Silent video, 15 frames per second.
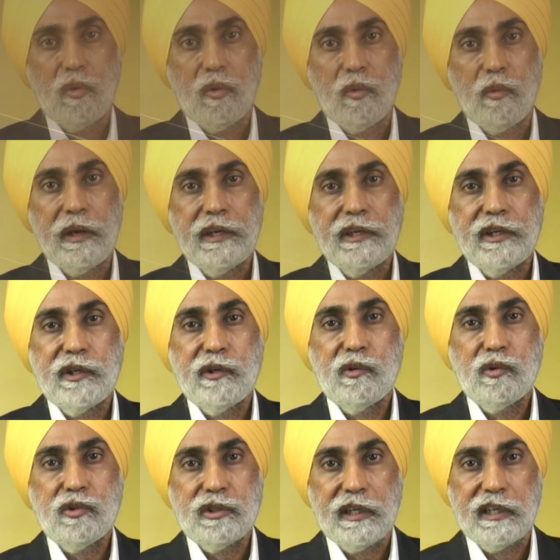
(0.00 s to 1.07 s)
When
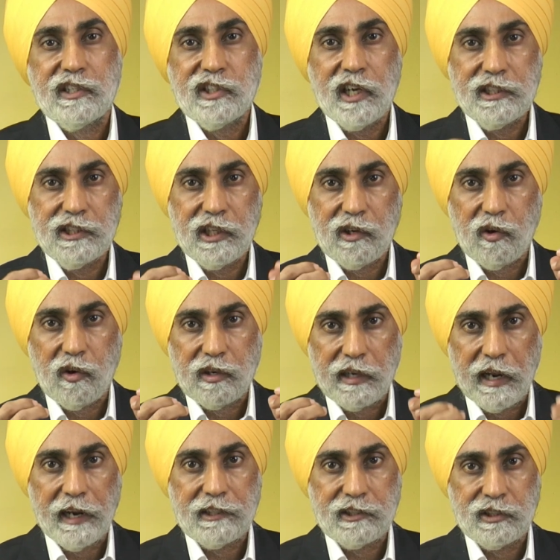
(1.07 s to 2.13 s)
used in such a
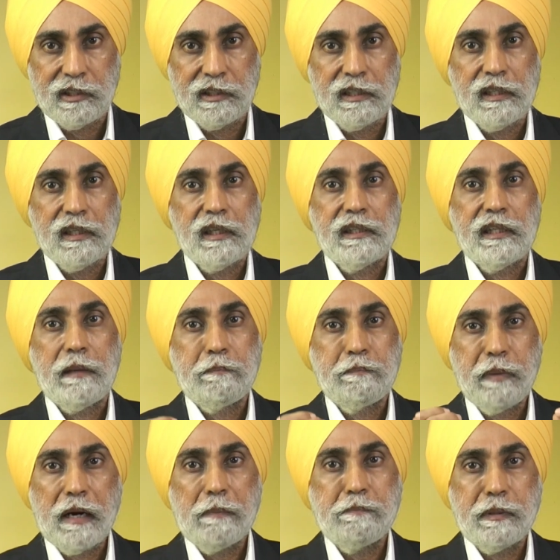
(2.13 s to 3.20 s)
context, the
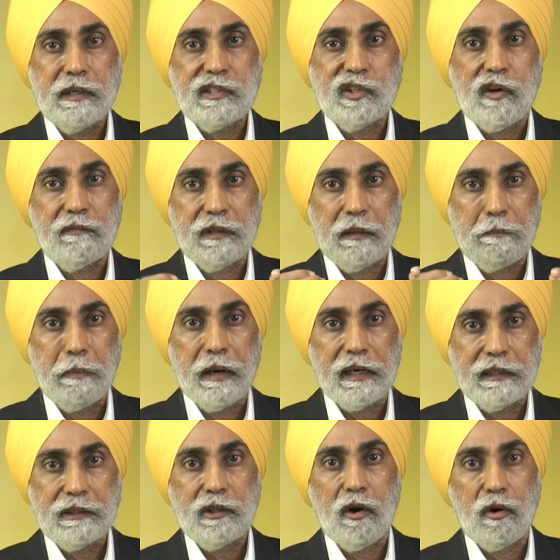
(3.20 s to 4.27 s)
purpose of the
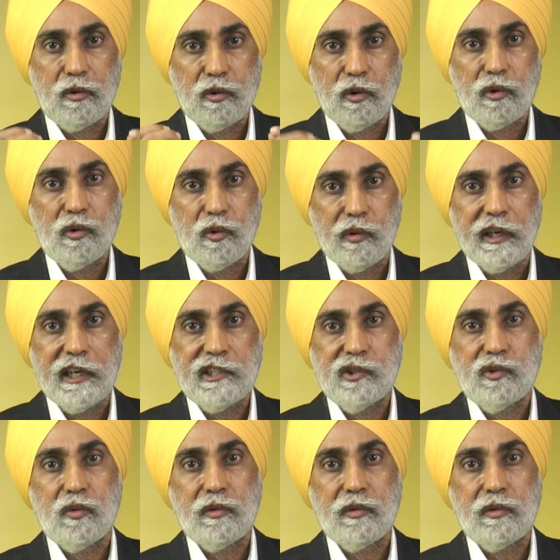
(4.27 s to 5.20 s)
Bhagat or Guru is to